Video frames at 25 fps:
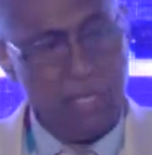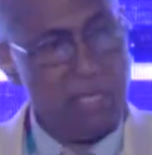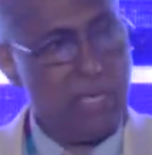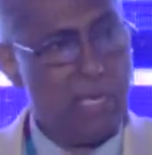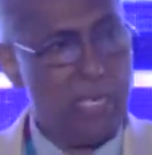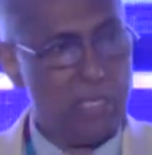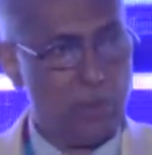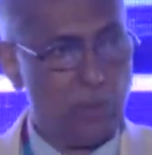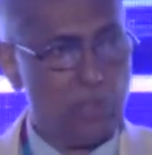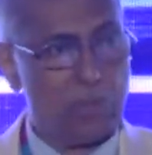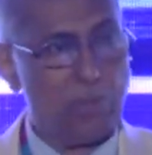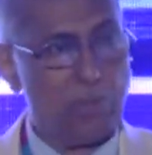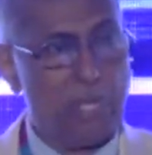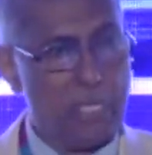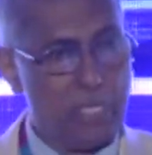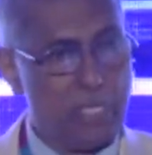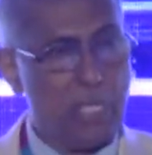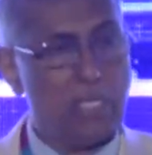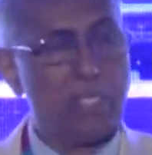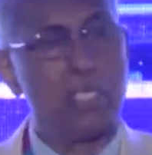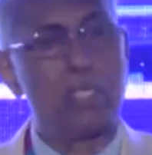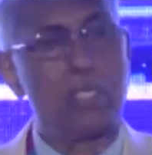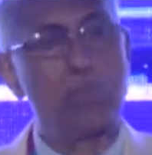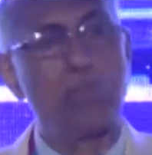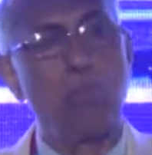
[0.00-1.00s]
as was mentioned
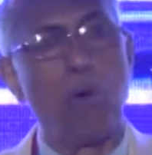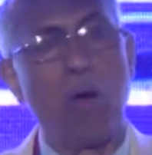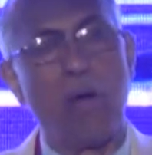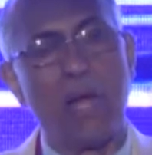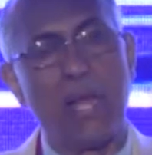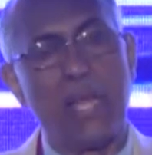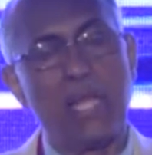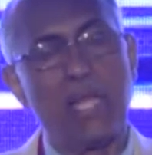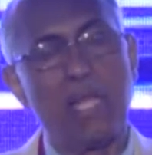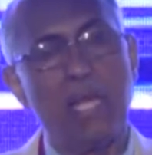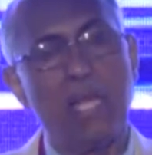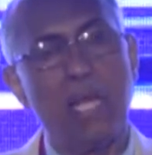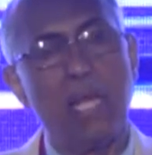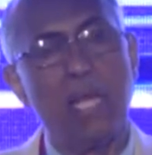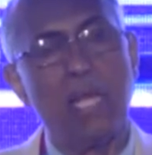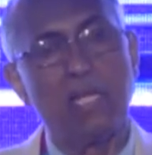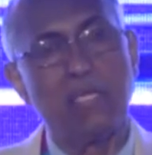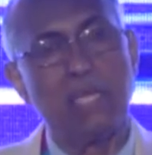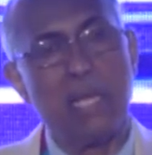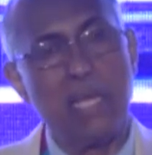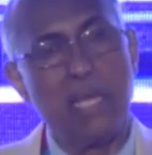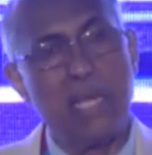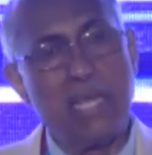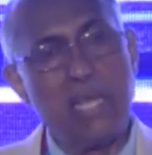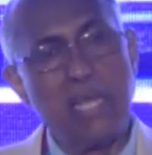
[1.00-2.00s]
this morning, the
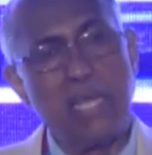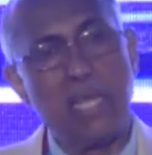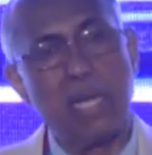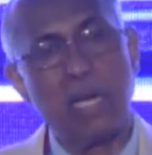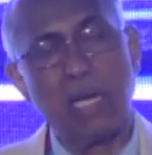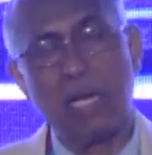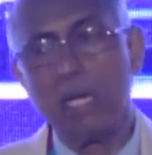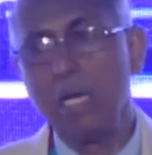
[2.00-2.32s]
legal